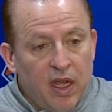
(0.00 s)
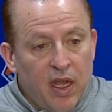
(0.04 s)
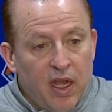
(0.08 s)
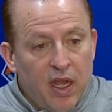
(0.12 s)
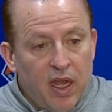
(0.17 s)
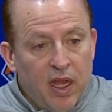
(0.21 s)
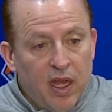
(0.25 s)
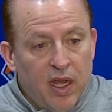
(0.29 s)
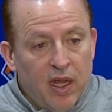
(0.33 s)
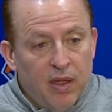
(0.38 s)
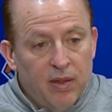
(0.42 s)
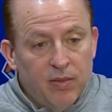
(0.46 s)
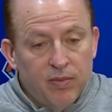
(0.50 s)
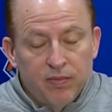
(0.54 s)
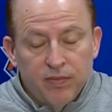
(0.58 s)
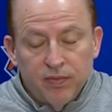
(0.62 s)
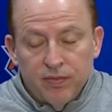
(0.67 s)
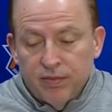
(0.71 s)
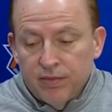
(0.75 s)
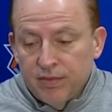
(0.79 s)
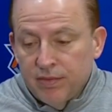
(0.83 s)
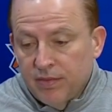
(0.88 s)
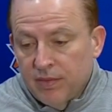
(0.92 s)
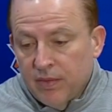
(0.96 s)
Um,
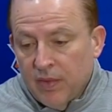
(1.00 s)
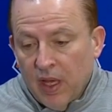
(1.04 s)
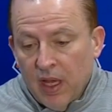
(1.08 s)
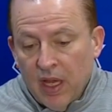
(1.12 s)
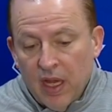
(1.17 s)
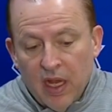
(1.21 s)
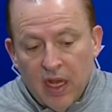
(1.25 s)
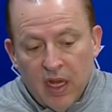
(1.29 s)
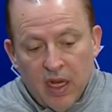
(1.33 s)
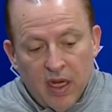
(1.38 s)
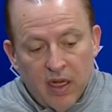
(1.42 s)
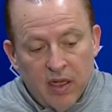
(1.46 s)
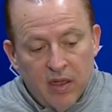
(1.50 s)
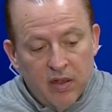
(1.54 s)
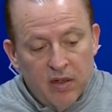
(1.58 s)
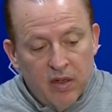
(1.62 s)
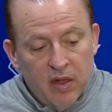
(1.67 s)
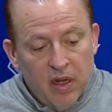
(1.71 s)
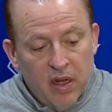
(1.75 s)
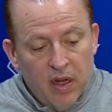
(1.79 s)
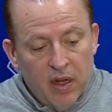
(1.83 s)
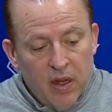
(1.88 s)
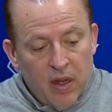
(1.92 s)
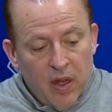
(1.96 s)
and
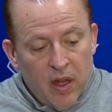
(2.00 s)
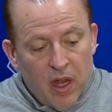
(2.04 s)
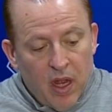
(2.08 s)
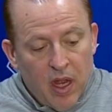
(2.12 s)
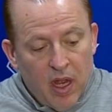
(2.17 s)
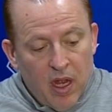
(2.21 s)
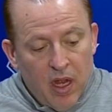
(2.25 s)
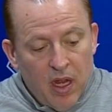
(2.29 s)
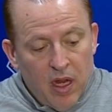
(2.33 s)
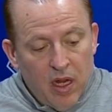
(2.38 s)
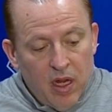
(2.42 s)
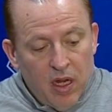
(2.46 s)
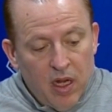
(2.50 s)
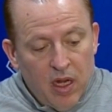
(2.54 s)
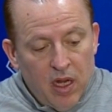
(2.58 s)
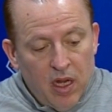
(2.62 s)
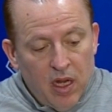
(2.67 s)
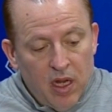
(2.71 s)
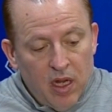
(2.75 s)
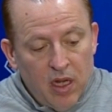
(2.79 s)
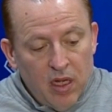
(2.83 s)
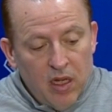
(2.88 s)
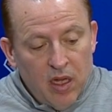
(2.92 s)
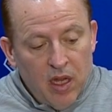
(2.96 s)

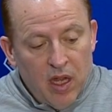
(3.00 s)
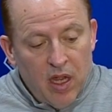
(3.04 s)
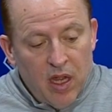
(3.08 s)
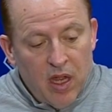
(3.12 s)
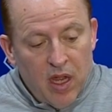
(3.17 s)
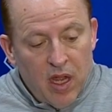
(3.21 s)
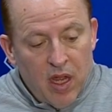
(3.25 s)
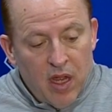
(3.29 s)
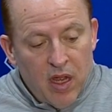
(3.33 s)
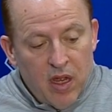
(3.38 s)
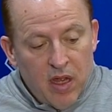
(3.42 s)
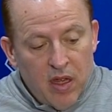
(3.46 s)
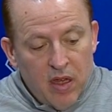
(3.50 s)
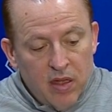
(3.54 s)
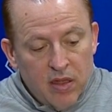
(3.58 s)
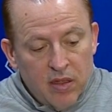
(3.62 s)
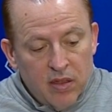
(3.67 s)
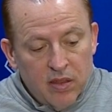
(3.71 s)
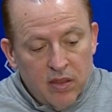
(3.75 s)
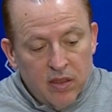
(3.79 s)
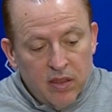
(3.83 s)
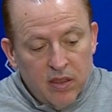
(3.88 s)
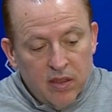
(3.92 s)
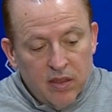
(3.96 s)
uh,
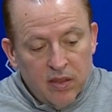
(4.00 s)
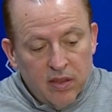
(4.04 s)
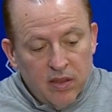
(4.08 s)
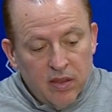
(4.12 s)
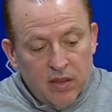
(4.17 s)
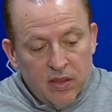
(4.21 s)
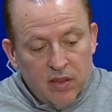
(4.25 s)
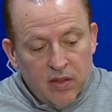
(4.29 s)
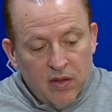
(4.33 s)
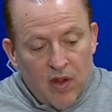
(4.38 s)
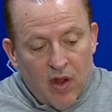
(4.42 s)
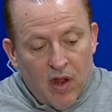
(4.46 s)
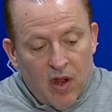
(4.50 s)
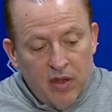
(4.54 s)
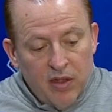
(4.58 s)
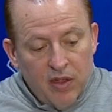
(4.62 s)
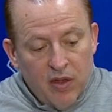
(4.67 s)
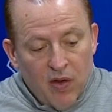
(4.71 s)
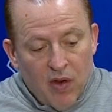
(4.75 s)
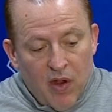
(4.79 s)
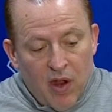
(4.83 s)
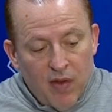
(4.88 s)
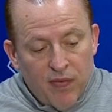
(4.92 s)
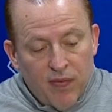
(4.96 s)

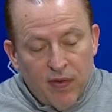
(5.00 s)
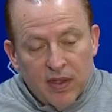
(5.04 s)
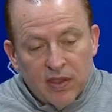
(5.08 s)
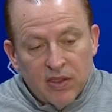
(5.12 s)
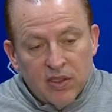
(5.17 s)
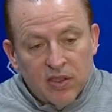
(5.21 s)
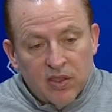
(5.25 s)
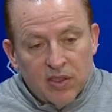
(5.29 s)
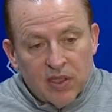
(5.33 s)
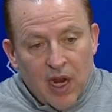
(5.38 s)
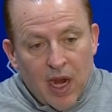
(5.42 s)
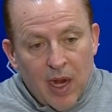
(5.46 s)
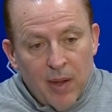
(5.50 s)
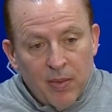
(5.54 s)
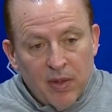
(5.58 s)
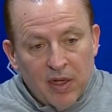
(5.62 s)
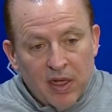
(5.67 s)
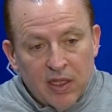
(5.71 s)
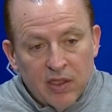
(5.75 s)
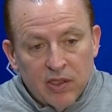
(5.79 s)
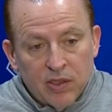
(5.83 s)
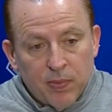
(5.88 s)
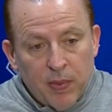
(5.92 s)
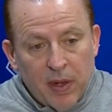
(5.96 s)
your offense is
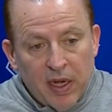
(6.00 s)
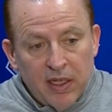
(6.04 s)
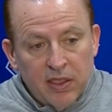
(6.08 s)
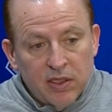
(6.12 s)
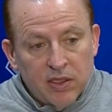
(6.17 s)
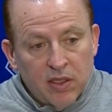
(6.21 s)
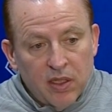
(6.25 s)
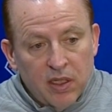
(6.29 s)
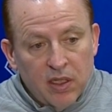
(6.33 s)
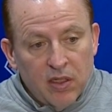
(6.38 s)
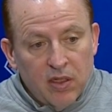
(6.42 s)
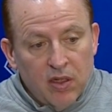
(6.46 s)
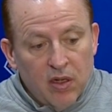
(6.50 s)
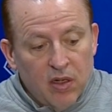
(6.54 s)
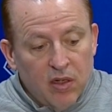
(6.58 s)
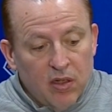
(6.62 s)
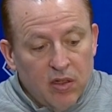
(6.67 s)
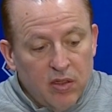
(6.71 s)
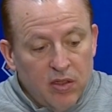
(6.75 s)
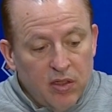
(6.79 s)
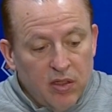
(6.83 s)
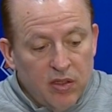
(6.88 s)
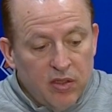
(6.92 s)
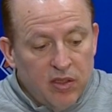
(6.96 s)
timing and spacing.
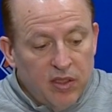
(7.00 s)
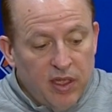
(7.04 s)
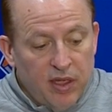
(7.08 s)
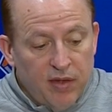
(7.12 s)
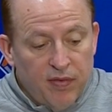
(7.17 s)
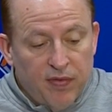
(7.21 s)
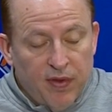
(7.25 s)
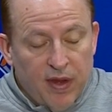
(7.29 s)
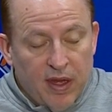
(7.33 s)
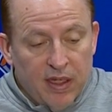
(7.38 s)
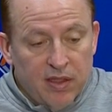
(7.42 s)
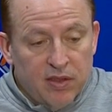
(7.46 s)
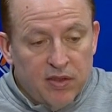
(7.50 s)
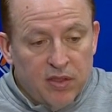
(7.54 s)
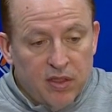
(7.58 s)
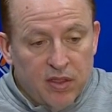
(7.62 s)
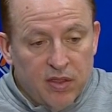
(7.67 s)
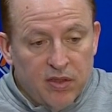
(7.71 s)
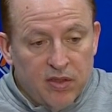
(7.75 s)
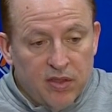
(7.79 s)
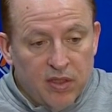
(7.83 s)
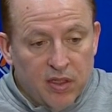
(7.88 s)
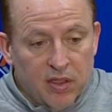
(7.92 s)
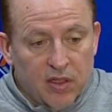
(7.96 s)
Your your defense
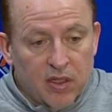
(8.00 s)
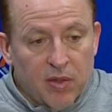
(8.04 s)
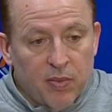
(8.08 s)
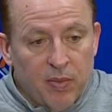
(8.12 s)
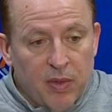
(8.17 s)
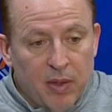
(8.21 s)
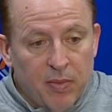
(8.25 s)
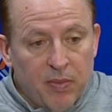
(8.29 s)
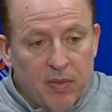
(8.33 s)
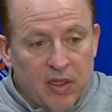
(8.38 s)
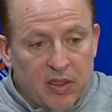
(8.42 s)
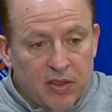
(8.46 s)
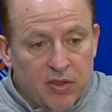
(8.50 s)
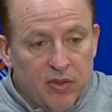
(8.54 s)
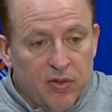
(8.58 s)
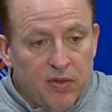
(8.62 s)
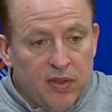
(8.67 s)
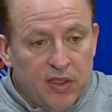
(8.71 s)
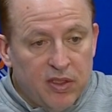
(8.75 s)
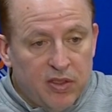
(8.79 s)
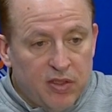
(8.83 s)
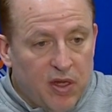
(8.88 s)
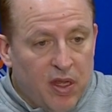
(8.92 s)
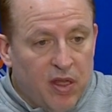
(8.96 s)
is your commitment
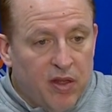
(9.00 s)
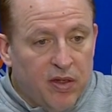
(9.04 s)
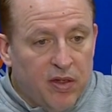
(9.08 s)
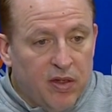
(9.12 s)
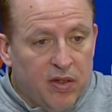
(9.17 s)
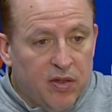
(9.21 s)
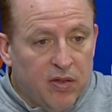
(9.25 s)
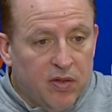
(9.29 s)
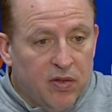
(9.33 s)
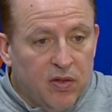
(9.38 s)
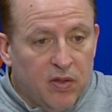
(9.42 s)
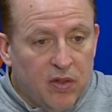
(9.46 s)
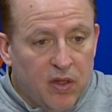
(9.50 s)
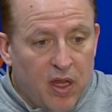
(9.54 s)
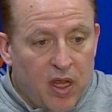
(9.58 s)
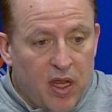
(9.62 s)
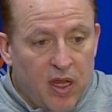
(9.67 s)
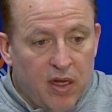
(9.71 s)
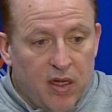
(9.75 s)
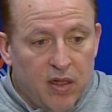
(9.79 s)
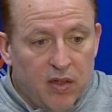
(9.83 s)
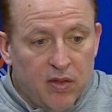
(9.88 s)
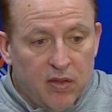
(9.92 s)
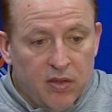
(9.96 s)
to each other,
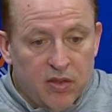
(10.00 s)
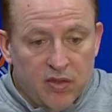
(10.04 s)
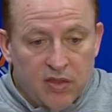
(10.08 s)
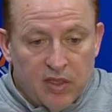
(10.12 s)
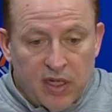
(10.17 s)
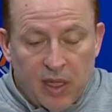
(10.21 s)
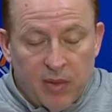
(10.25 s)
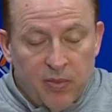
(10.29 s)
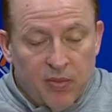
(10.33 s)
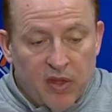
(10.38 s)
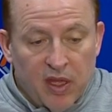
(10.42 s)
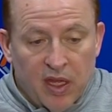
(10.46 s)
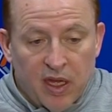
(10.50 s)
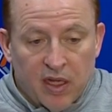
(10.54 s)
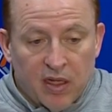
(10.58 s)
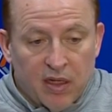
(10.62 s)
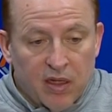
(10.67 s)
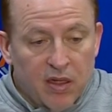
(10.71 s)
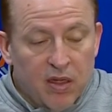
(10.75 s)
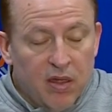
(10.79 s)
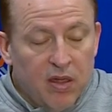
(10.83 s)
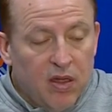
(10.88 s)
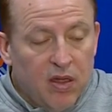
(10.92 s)
and same thing.